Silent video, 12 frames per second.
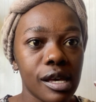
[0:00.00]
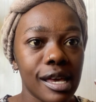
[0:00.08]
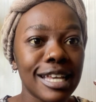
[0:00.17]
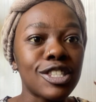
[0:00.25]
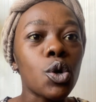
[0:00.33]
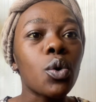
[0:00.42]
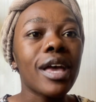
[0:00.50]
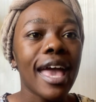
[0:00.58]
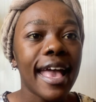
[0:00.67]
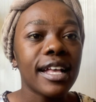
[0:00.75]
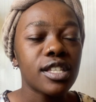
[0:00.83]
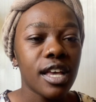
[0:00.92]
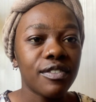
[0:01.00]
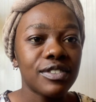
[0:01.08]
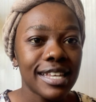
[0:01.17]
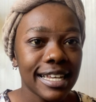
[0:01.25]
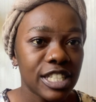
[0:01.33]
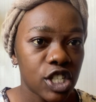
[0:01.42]
It's okay to have
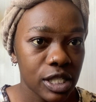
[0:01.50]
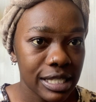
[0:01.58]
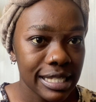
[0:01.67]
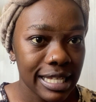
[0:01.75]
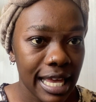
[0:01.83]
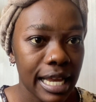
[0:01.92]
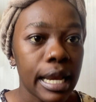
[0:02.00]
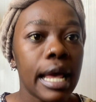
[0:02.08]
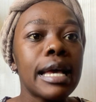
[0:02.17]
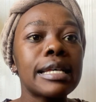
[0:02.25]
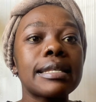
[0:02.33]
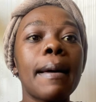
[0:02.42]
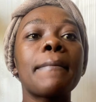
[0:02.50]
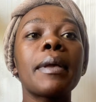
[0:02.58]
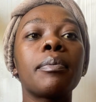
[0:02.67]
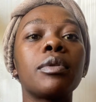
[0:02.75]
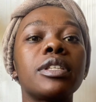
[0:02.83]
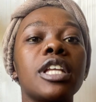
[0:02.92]
textured skin. Some
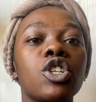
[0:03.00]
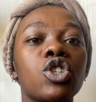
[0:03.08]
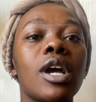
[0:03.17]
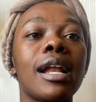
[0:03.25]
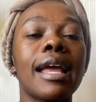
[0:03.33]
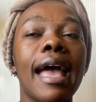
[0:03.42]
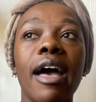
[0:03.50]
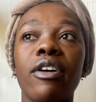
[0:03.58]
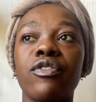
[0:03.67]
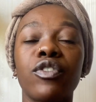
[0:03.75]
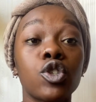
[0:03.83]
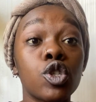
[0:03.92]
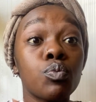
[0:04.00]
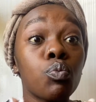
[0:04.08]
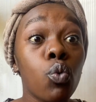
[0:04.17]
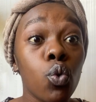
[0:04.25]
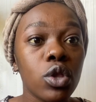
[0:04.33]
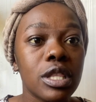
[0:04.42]
people naturally have
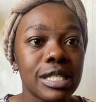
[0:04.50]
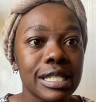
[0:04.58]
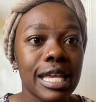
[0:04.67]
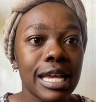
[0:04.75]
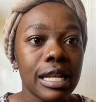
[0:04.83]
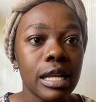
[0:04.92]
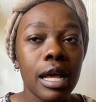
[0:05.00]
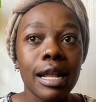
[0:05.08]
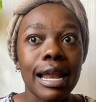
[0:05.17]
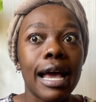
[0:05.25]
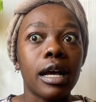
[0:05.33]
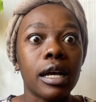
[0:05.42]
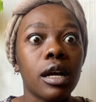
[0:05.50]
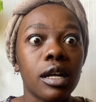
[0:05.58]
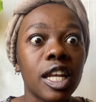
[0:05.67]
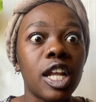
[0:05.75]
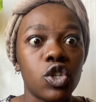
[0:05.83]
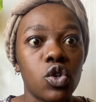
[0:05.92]
smooth skin, like
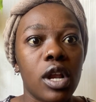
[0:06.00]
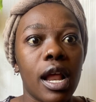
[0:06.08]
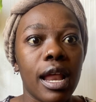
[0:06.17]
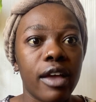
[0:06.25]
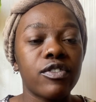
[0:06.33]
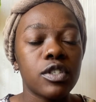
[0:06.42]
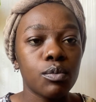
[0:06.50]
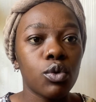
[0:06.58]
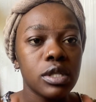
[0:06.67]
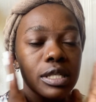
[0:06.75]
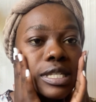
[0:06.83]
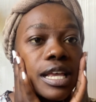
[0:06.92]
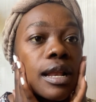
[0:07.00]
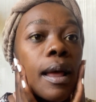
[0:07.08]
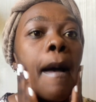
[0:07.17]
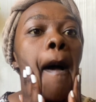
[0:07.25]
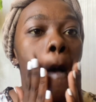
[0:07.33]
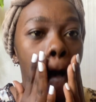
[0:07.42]
naturally have smooth skin.
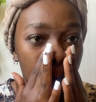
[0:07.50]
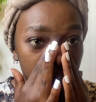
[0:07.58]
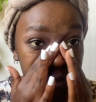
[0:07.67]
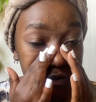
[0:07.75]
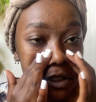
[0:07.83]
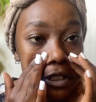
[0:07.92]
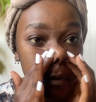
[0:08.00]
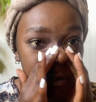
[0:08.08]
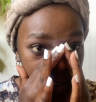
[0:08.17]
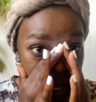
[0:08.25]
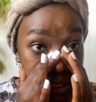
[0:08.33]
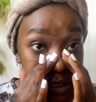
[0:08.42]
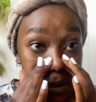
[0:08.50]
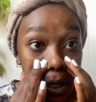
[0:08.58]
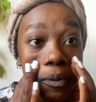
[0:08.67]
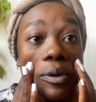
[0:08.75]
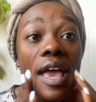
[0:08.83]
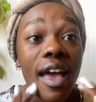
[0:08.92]
But for some of us,
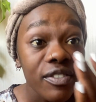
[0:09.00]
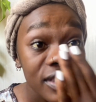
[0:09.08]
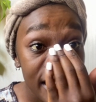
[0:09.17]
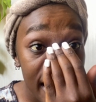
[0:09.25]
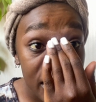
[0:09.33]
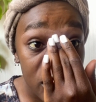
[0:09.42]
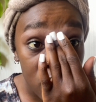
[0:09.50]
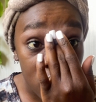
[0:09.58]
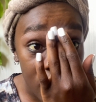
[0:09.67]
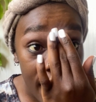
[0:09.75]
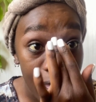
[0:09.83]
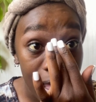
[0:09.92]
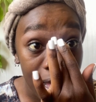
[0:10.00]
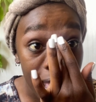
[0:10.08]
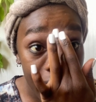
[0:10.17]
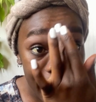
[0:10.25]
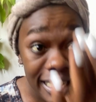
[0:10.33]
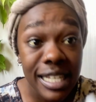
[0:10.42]
we have texture, child,
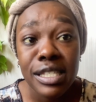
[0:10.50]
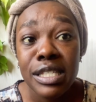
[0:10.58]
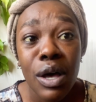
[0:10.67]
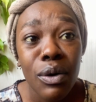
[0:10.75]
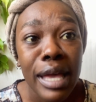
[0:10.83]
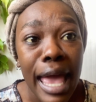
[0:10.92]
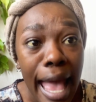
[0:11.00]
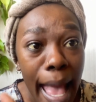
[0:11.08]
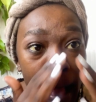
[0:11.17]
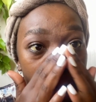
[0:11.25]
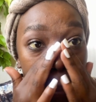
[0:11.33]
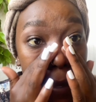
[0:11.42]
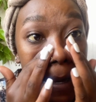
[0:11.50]
and it's okay.